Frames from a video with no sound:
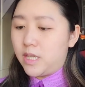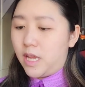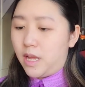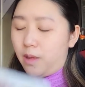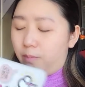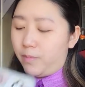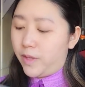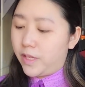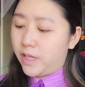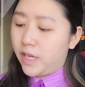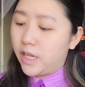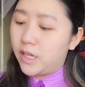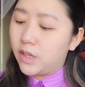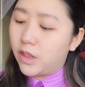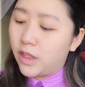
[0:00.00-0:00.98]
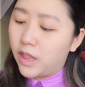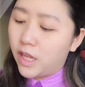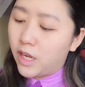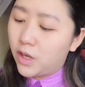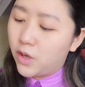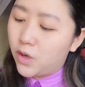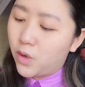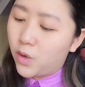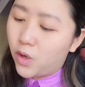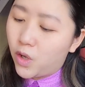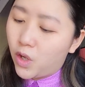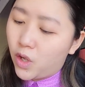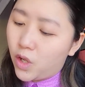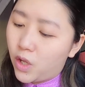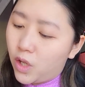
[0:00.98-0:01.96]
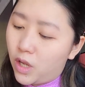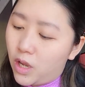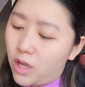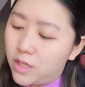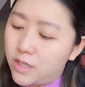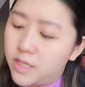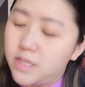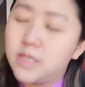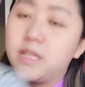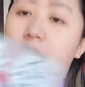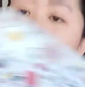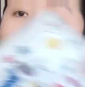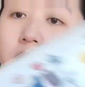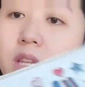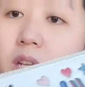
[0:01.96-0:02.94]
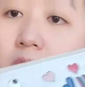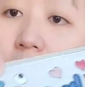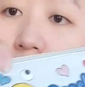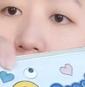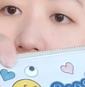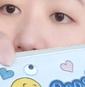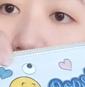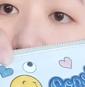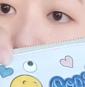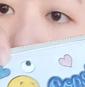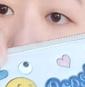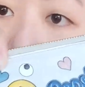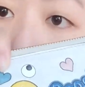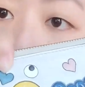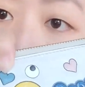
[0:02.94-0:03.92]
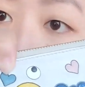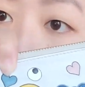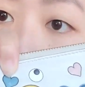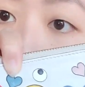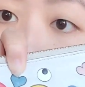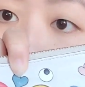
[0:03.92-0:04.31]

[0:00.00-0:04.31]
Um, and then I think another cons is that the colors are coming off, and you